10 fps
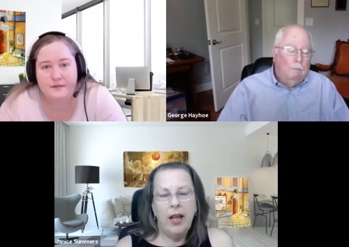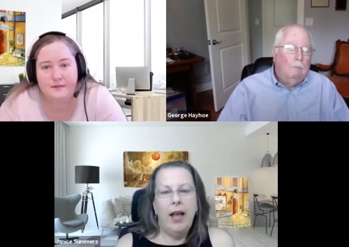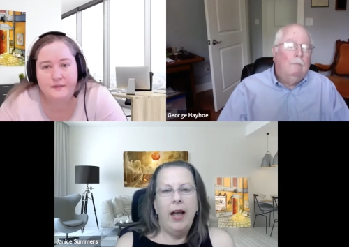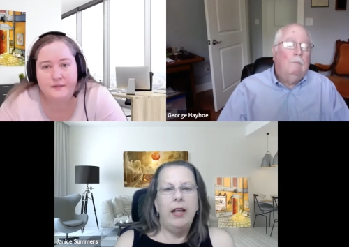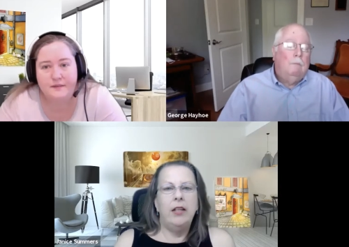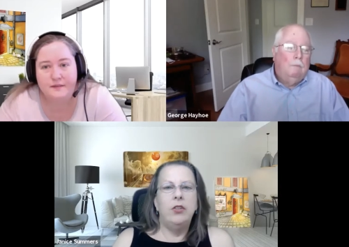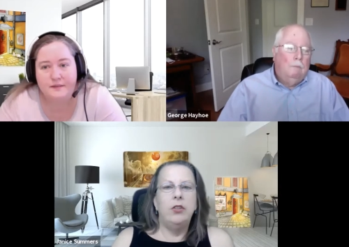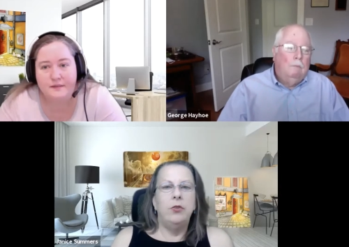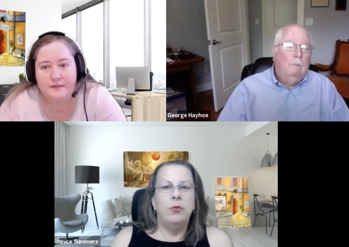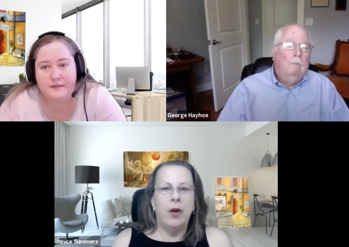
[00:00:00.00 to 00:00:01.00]
Speaker 1: and
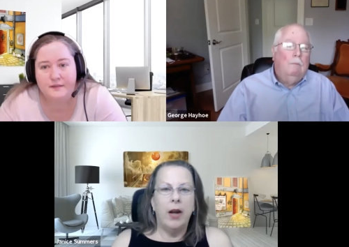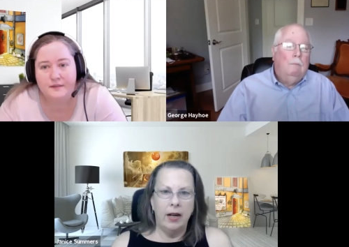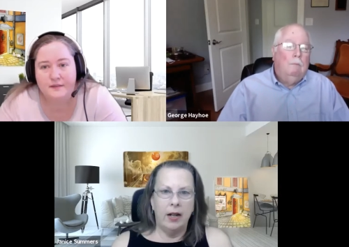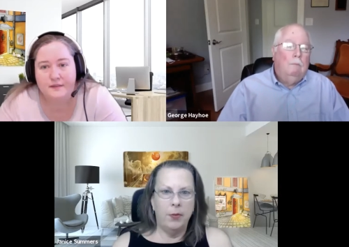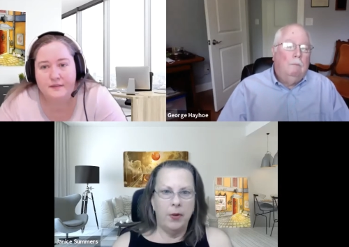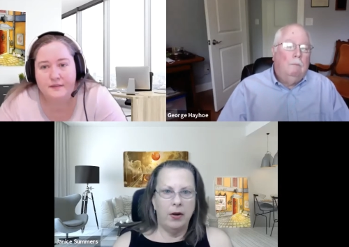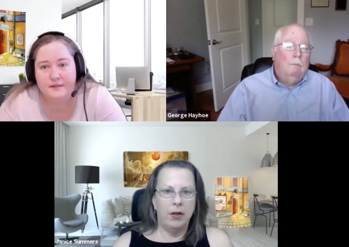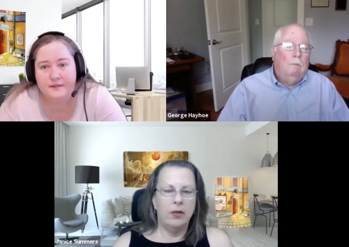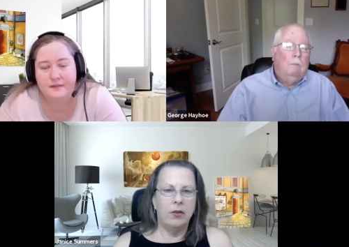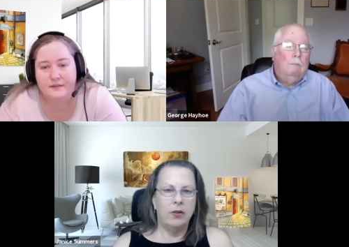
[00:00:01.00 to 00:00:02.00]
to write up
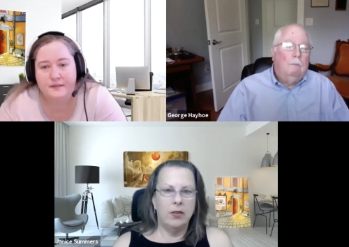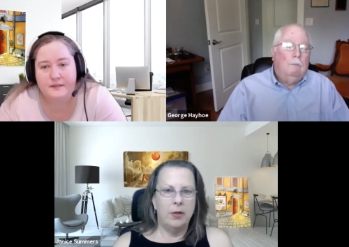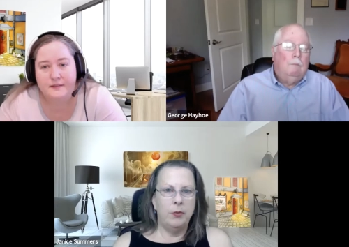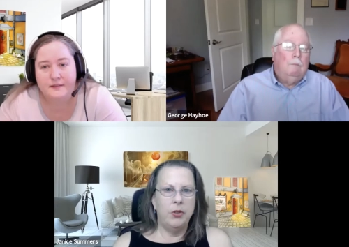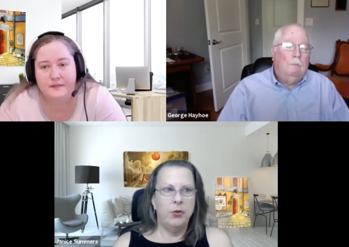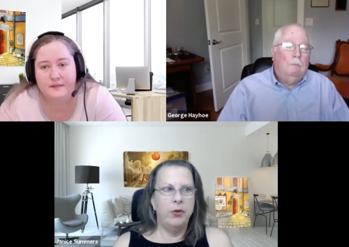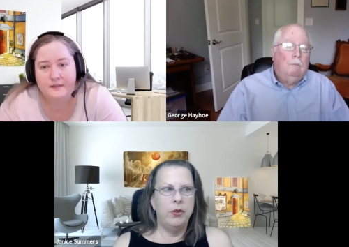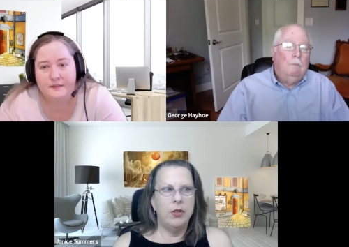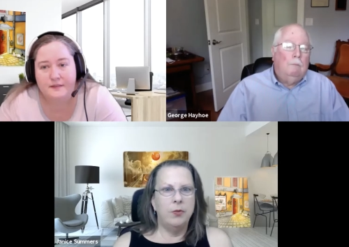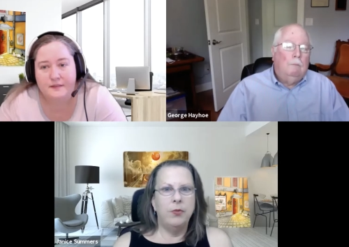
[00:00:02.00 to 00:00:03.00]
articles, I'm sure
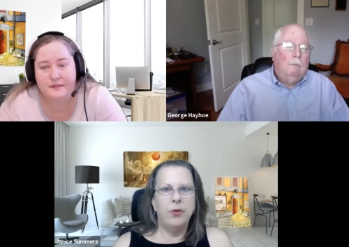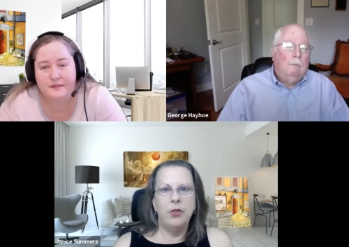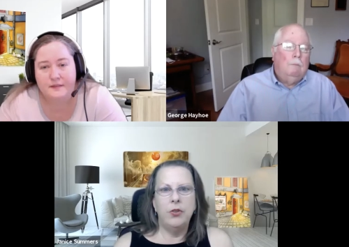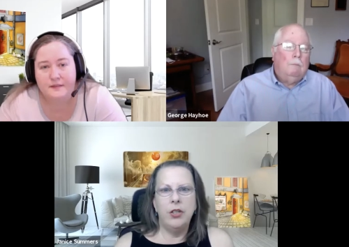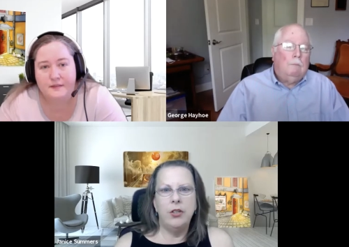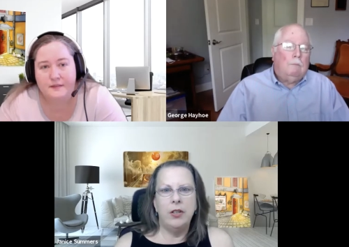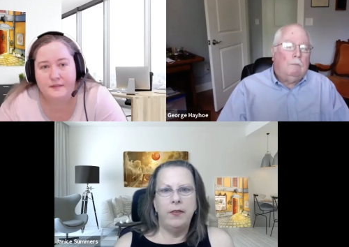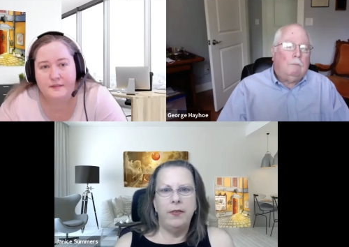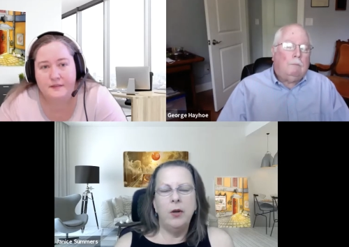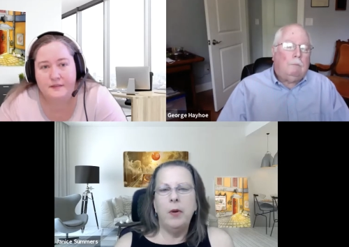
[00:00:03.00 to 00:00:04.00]
there's some frustration on
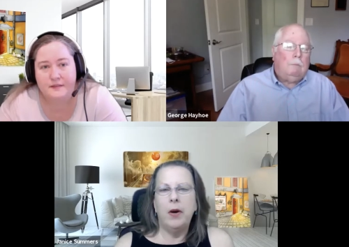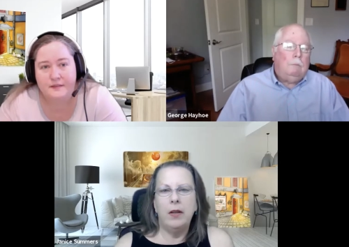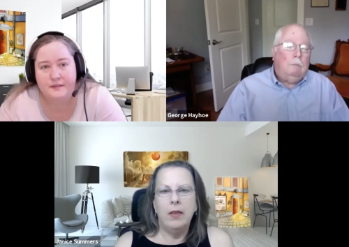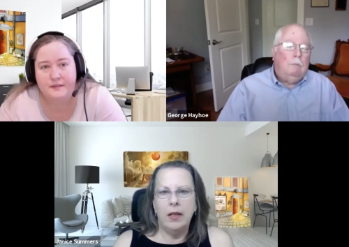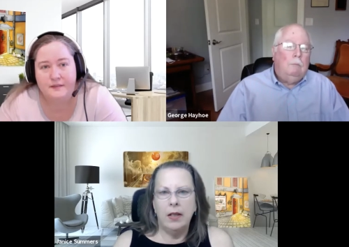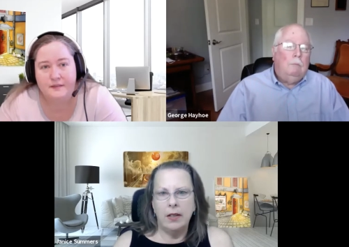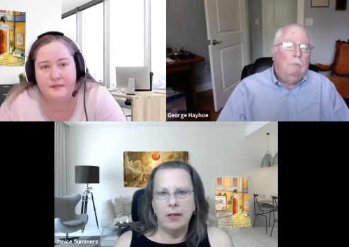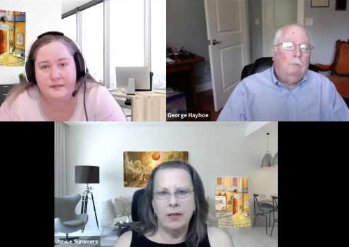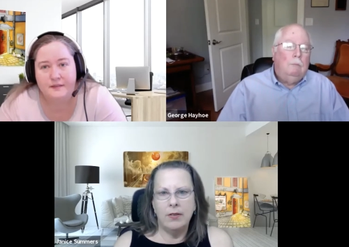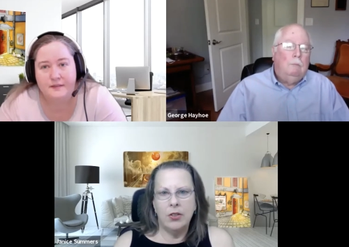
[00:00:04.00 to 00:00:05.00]
their part that
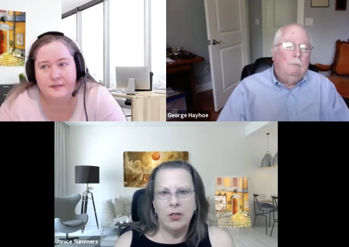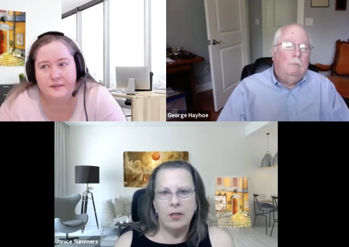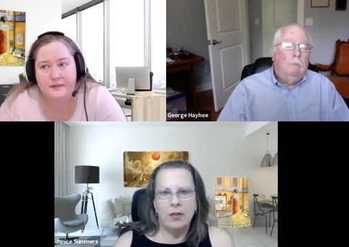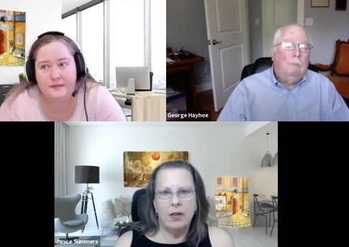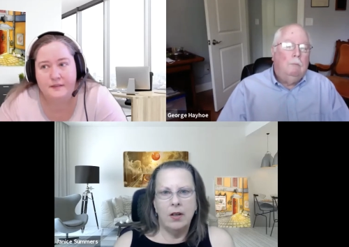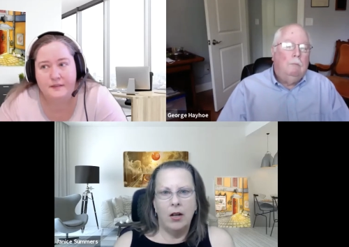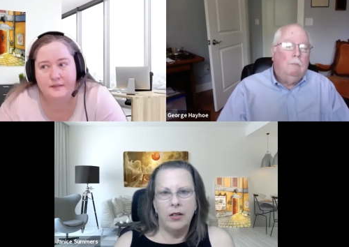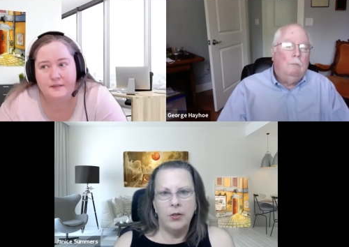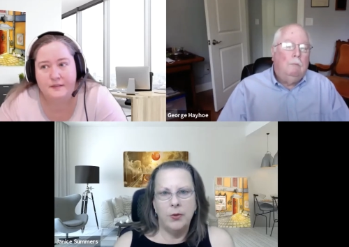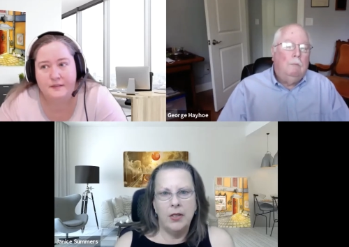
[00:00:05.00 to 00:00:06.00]
it's just gone
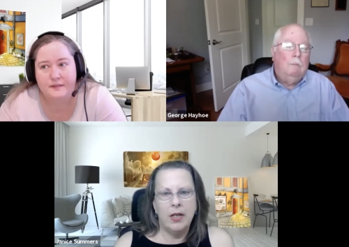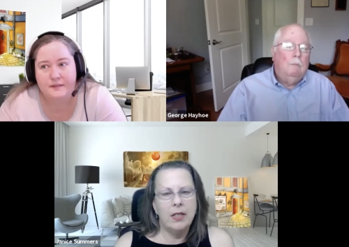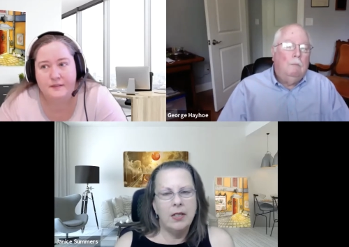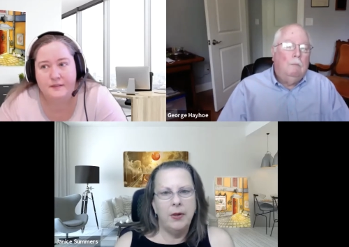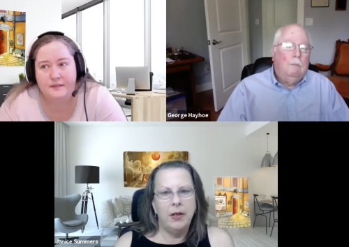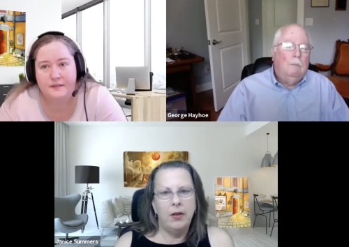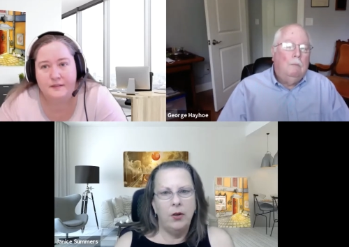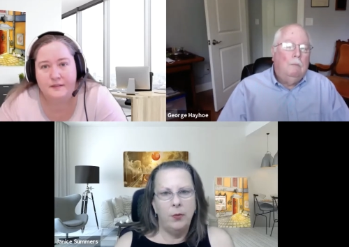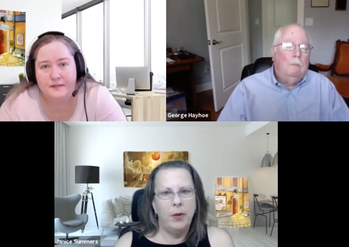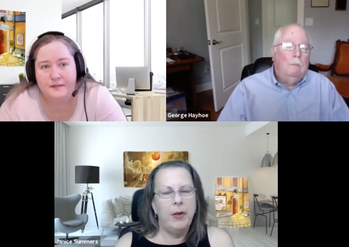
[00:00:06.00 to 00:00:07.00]
into a dustbin and
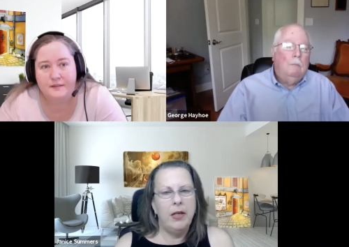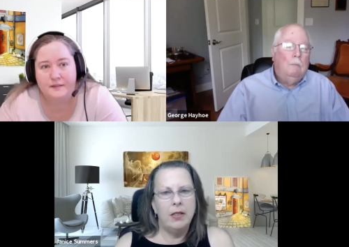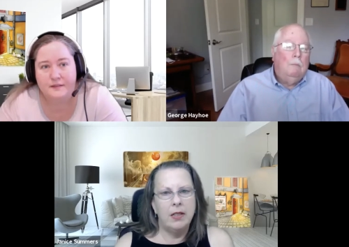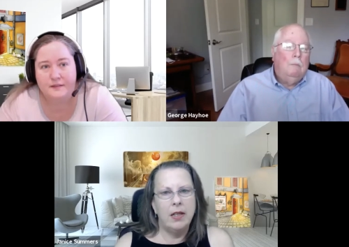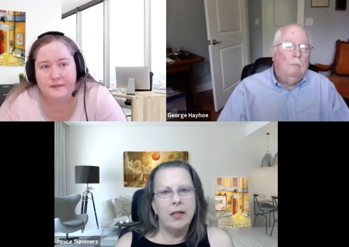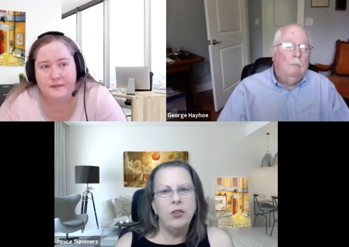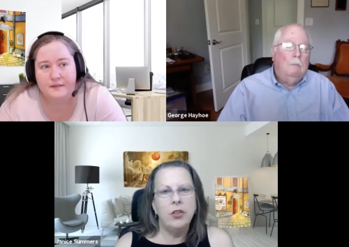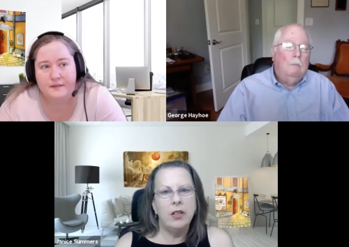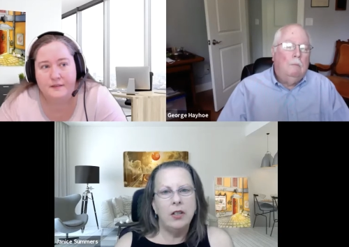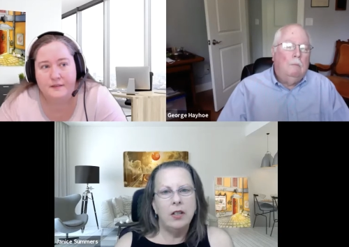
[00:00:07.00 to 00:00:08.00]
nobody pays
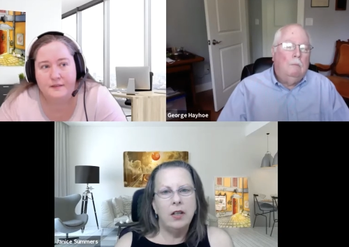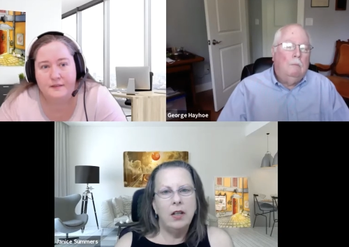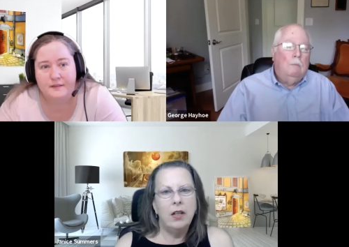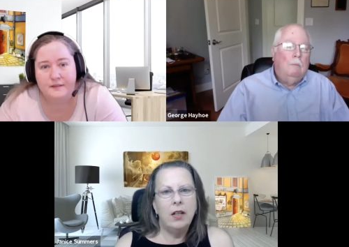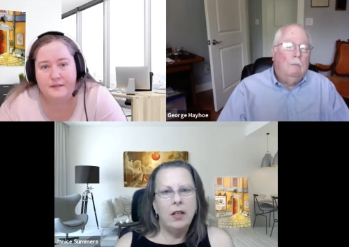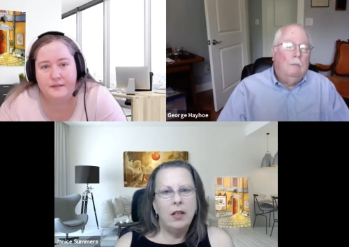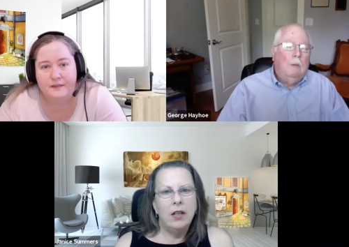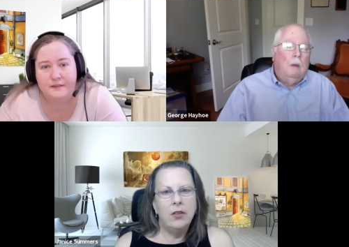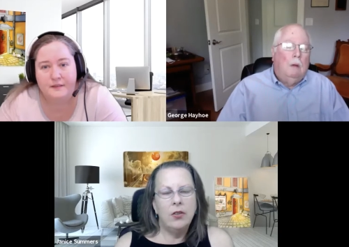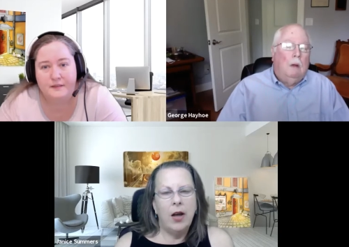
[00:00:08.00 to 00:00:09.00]
attention.
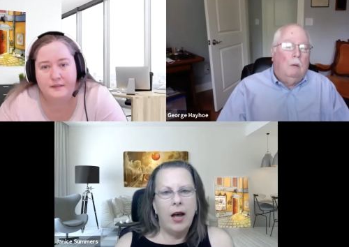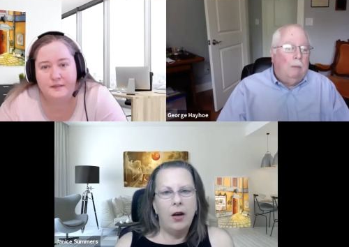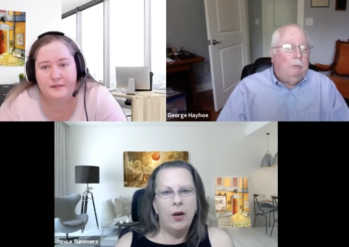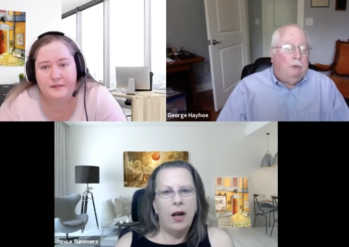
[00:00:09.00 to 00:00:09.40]
So oh, how,